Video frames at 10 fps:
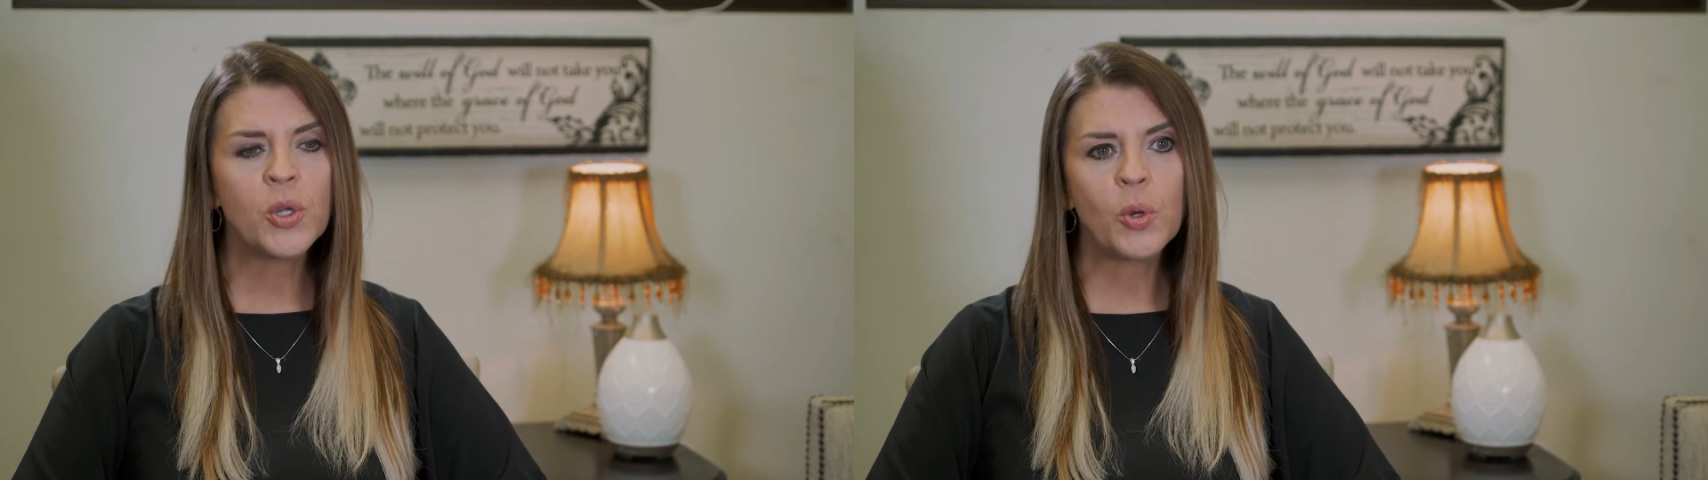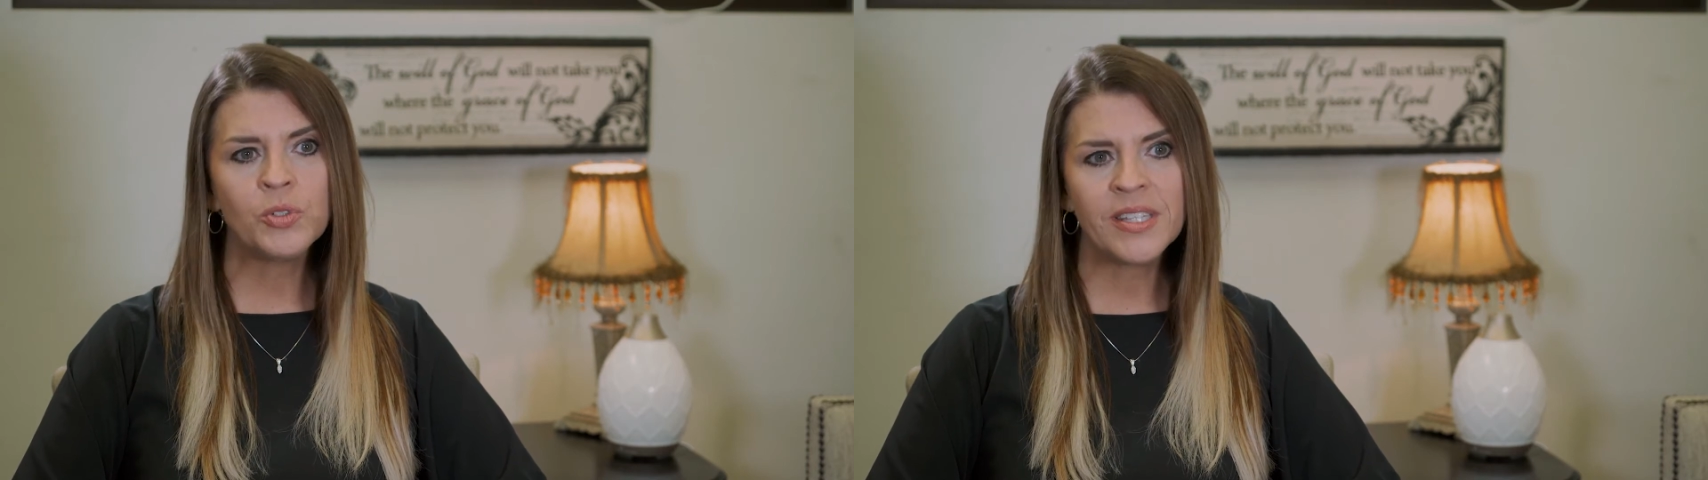
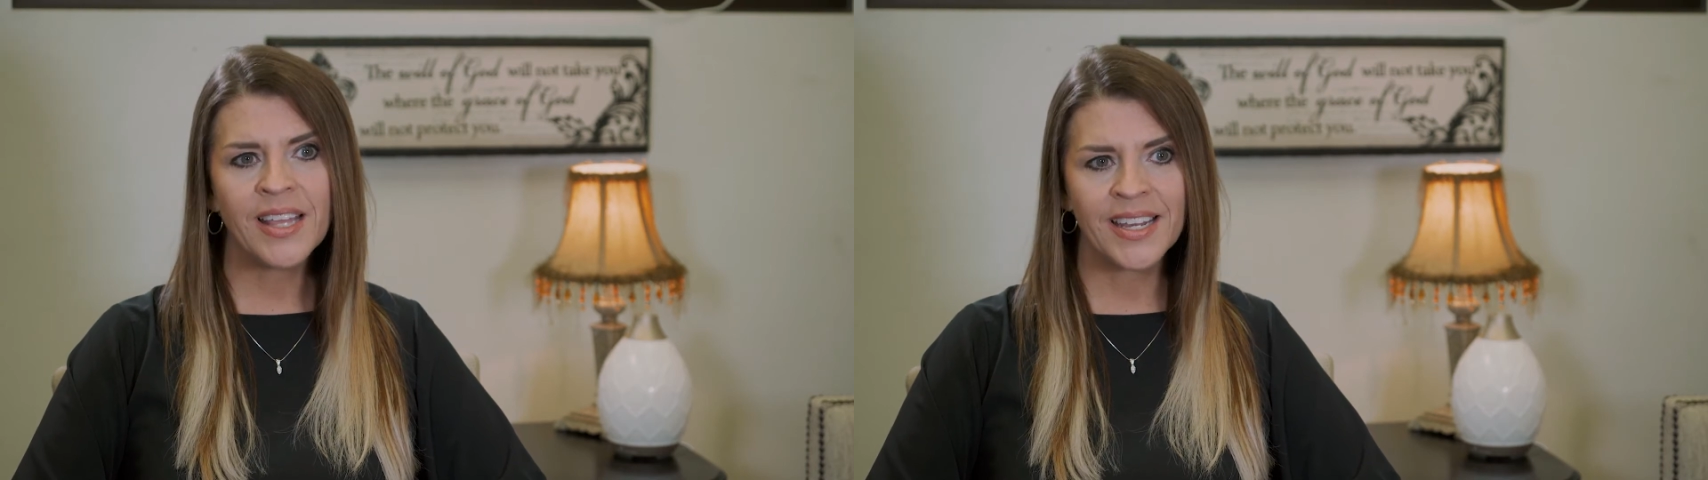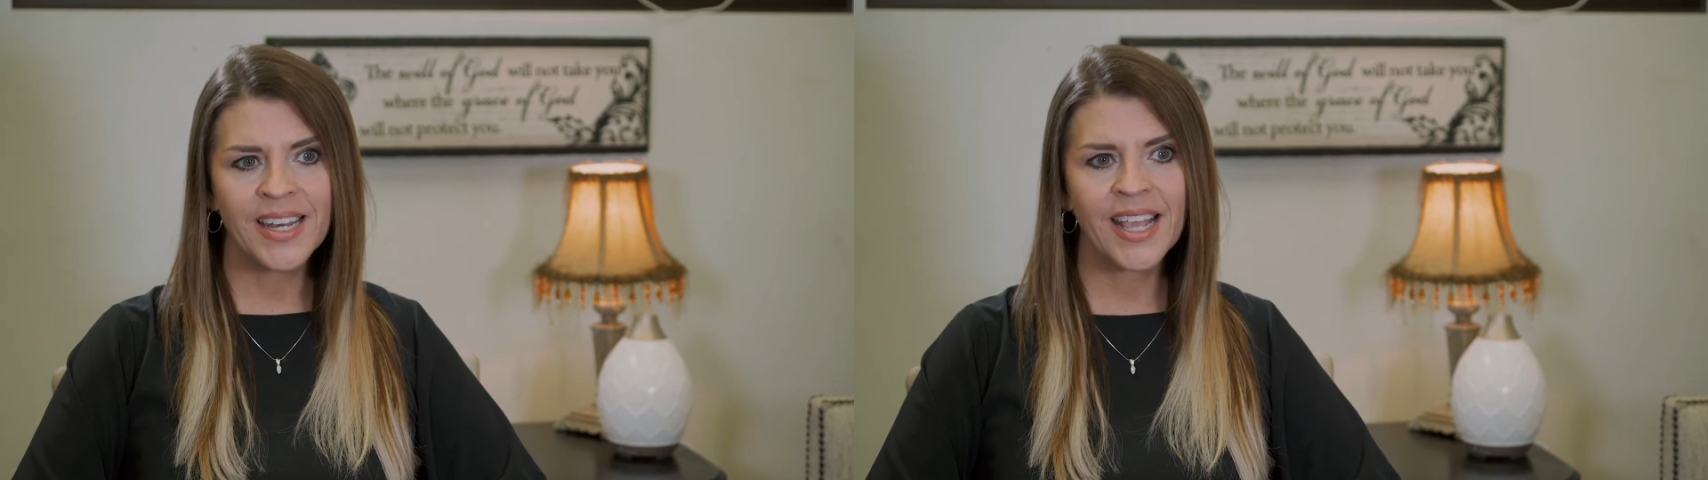go to
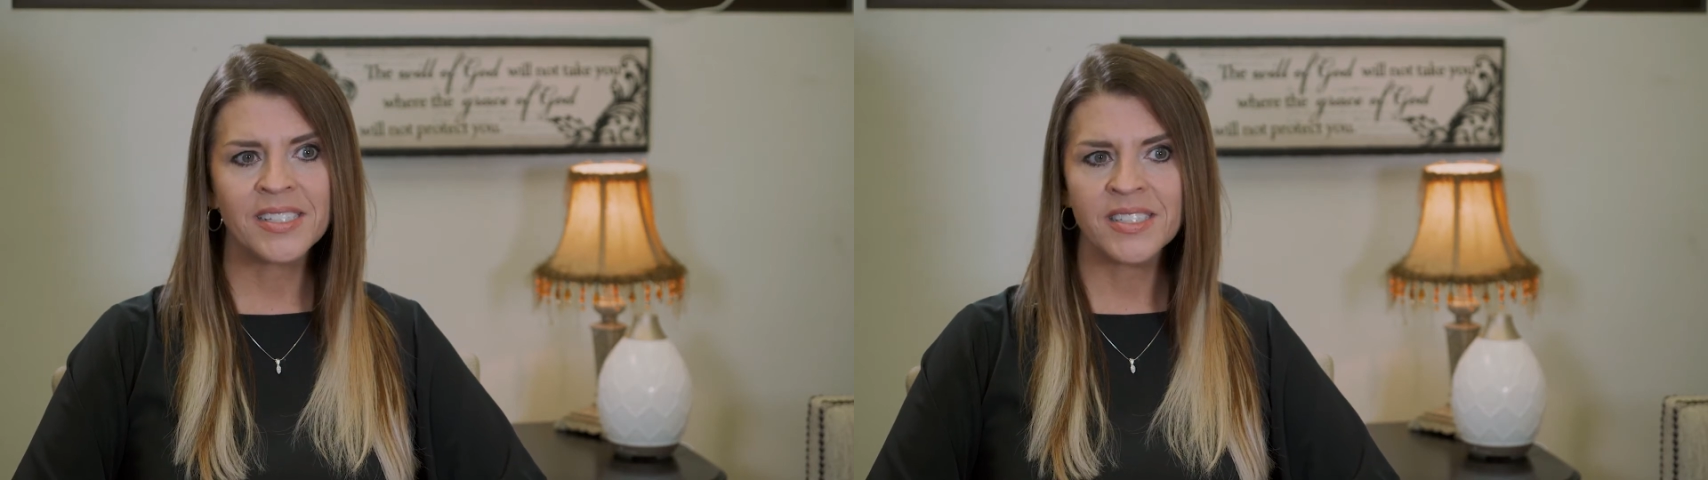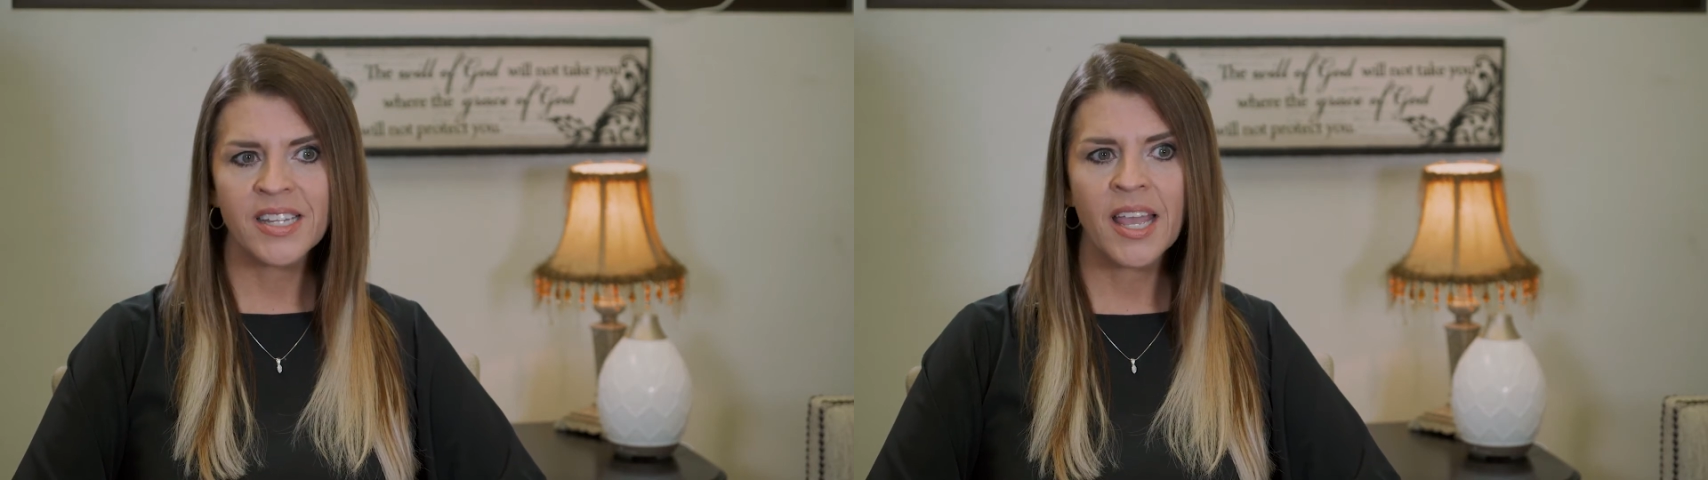that
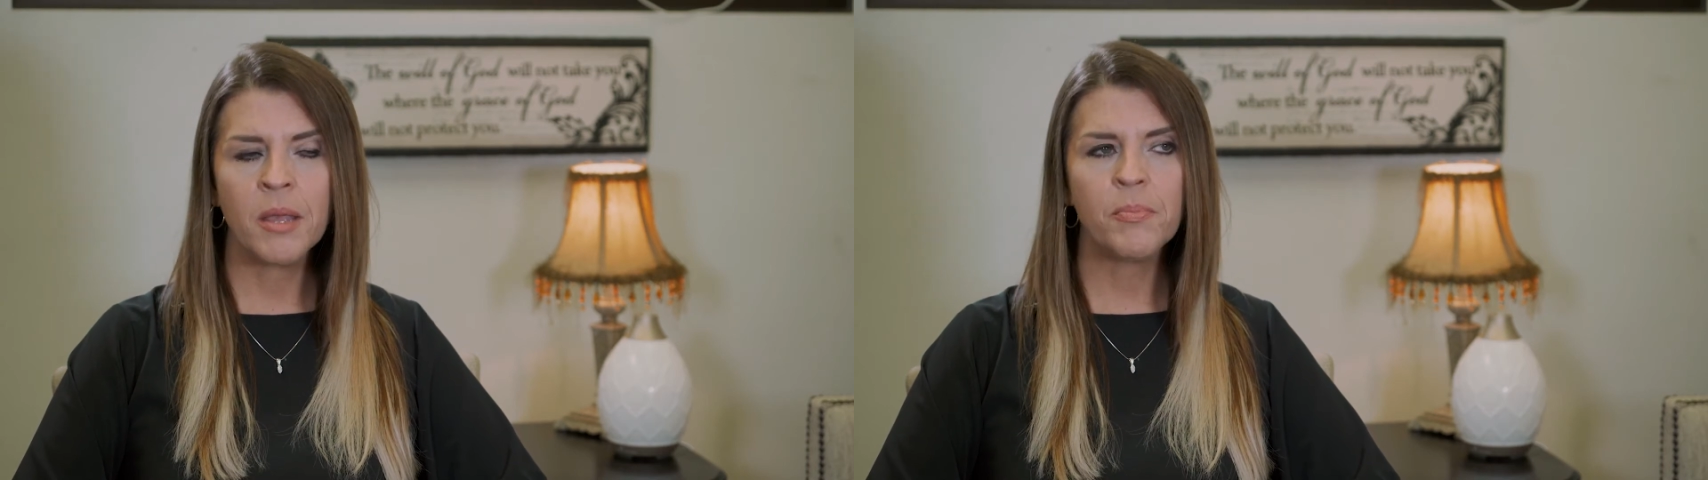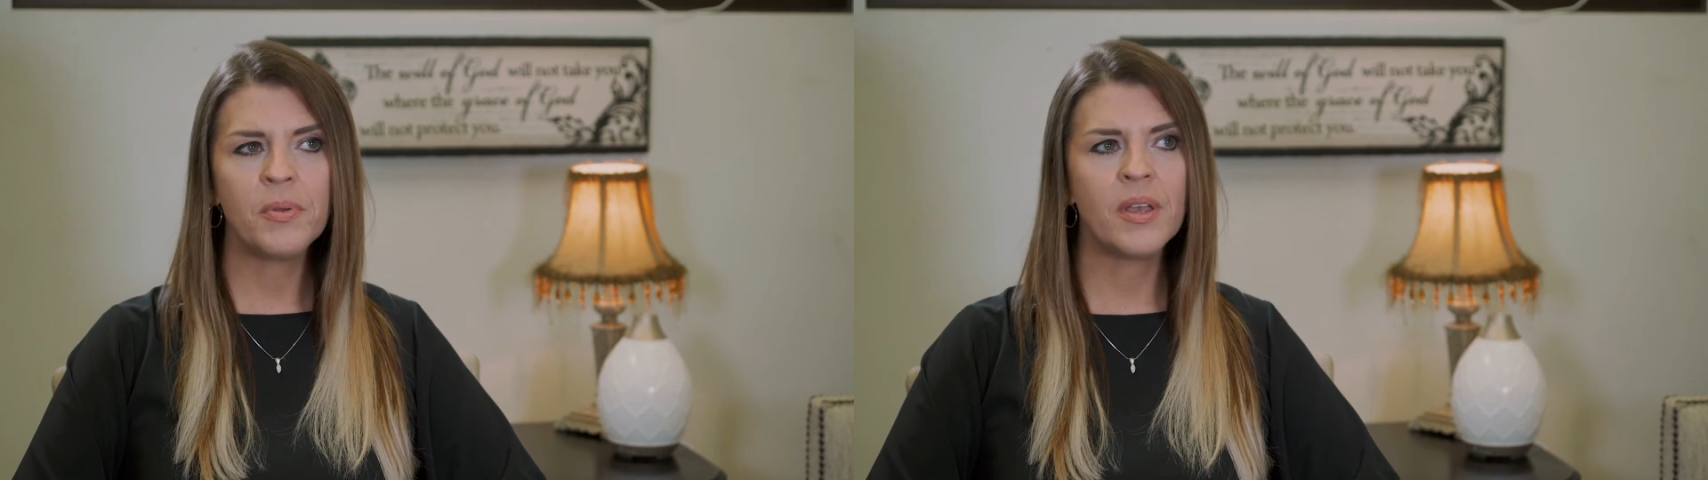next step